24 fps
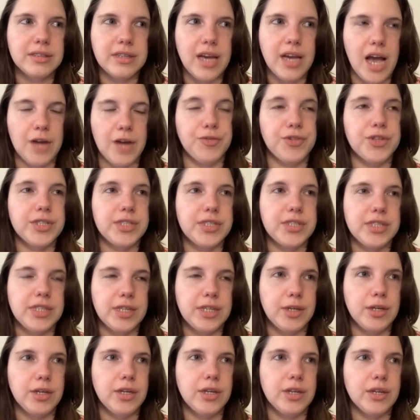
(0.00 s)

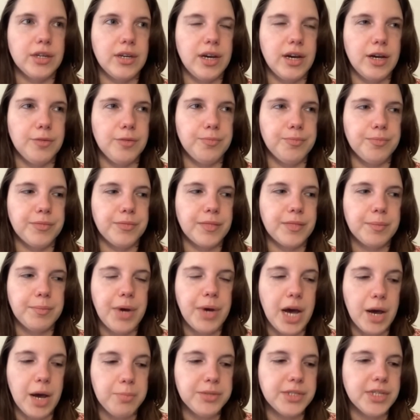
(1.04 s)
advocacy um,
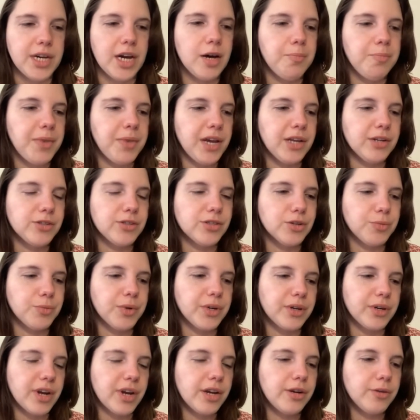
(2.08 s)
popped up and so we
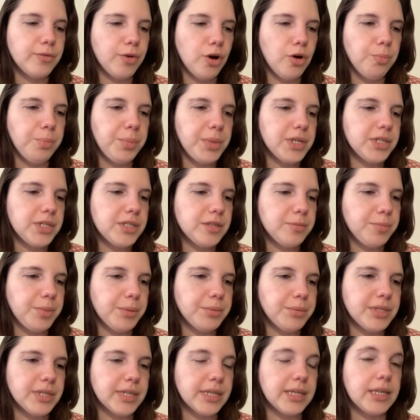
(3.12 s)
are kind of hoping to be
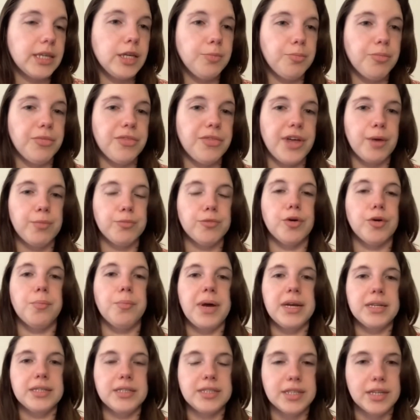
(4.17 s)
able to keep that
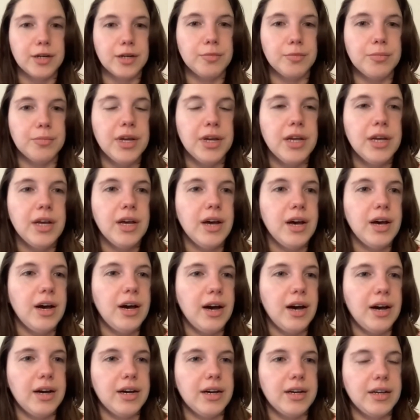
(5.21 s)
momentum
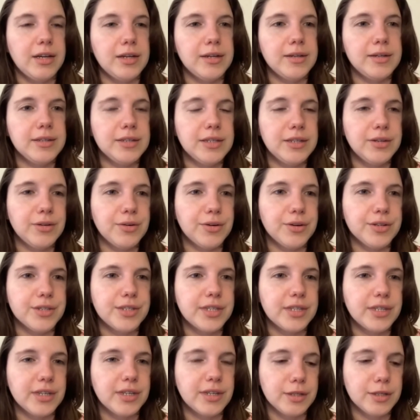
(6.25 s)
uh, in order
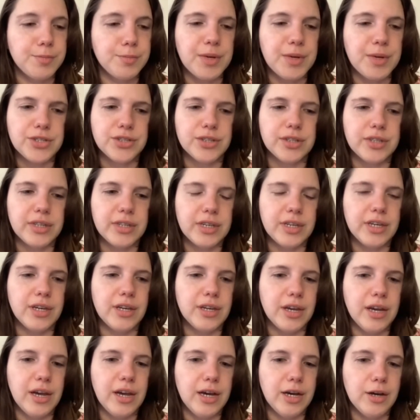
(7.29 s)
to especially
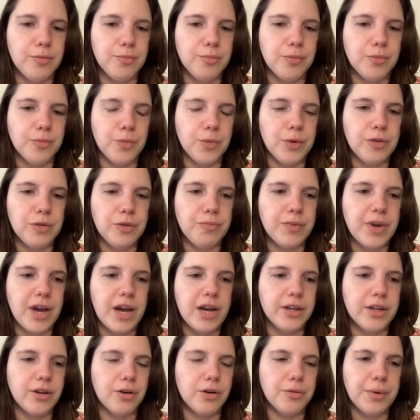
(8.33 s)
um, we've
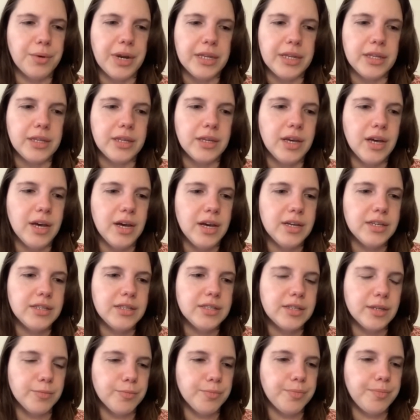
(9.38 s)
gotten already
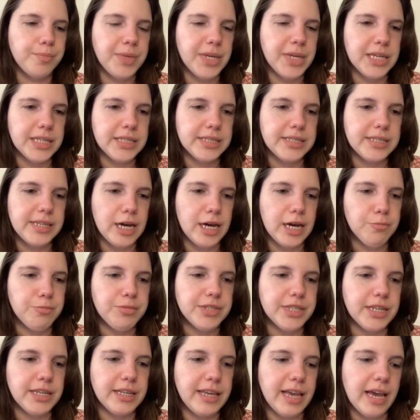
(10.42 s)
some big steps
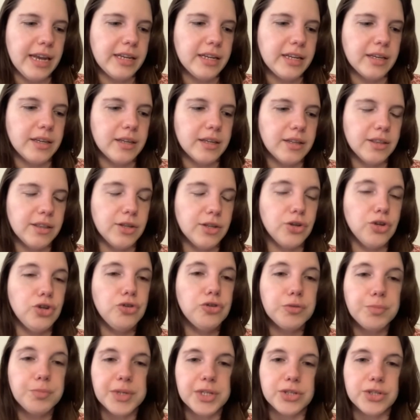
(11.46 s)
in getting the new
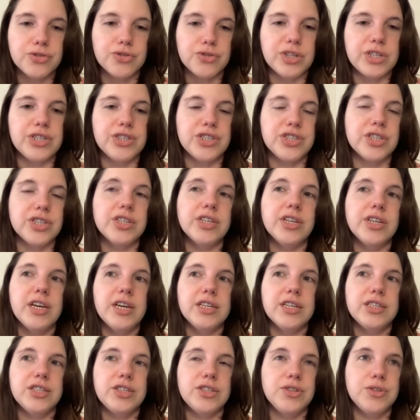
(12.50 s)
administration
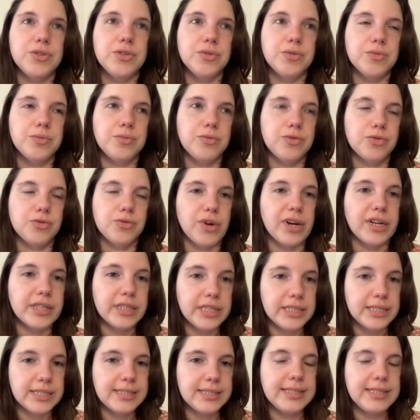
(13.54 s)
to
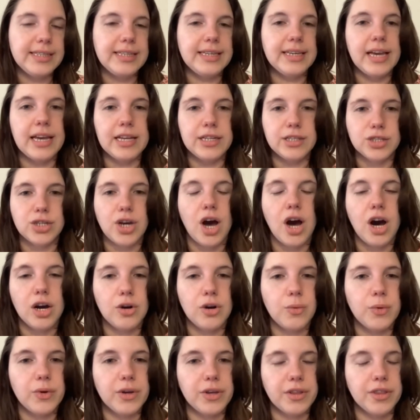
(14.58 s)
directly see mm-hmm. and
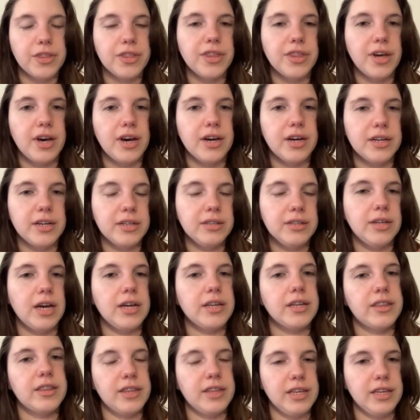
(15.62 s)
talk with uh,
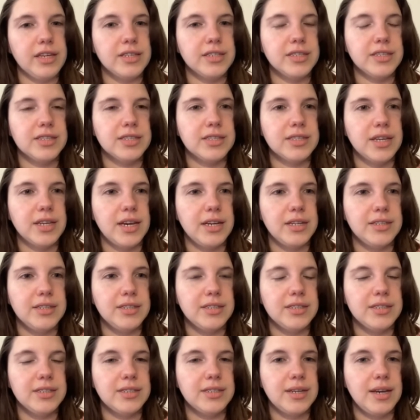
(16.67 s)
non-theists,
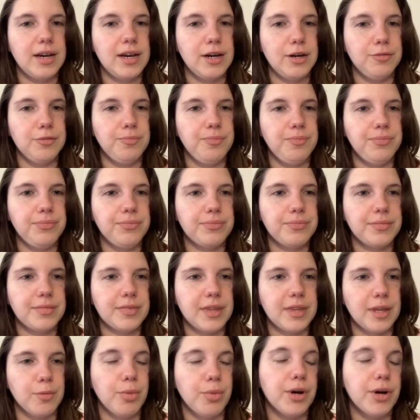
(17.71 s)
and um,
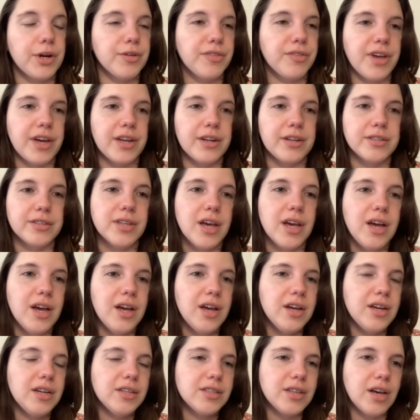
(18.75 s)
and part of that is,
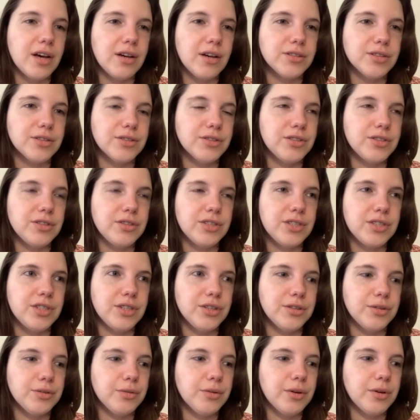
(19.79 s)
is also due
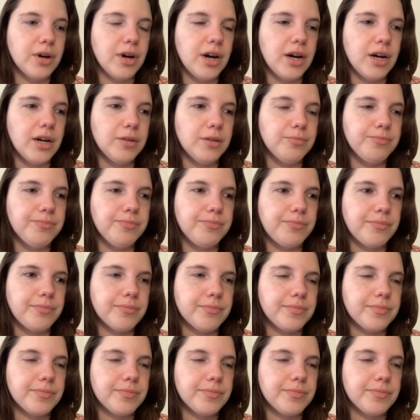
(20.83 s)
to um,